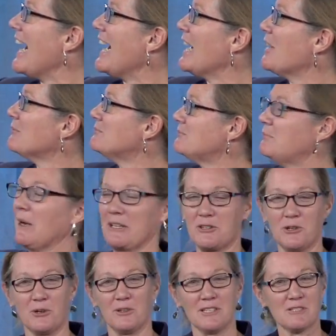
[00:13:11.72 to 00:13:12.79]
um, but
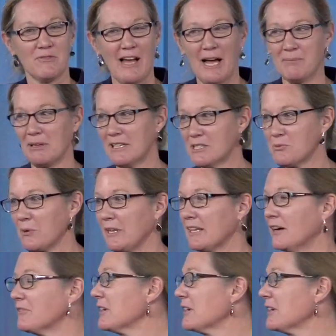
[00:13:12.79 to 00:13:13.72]
Google is fabulous. We love